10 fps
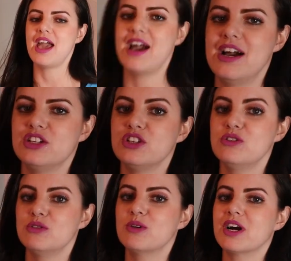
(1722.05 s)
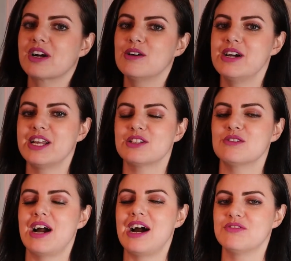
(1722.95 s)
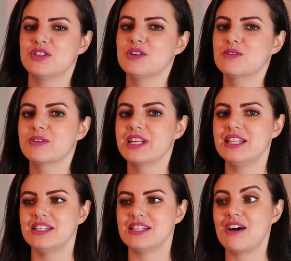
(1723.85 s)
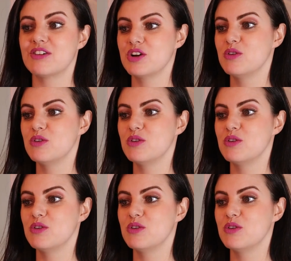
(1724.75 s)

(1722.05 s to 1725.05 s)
and you are going to have to read these out,